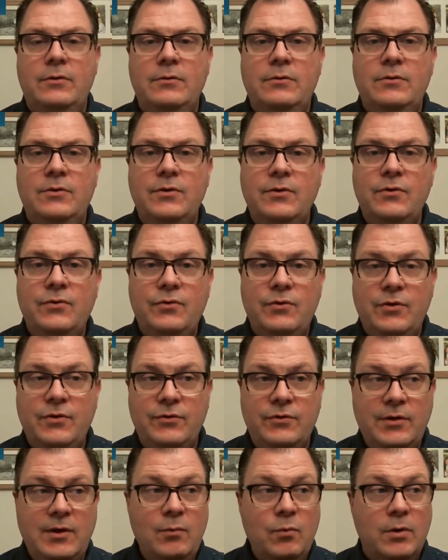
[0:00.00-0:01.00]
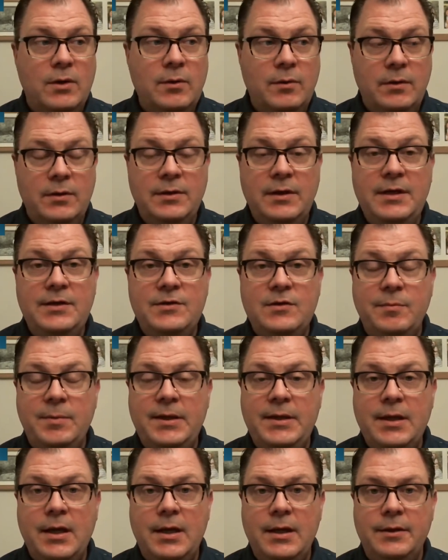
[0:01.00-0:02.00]
to see what needs to be
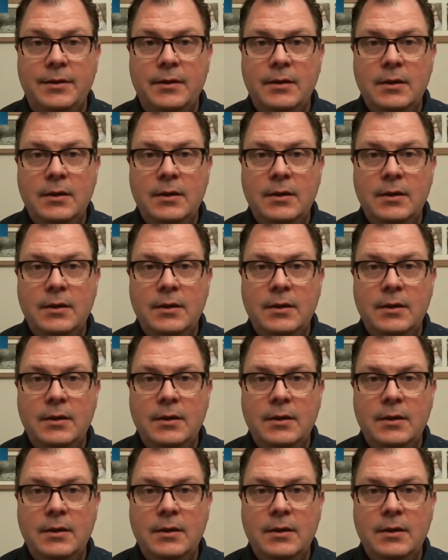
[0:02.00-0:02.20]
done.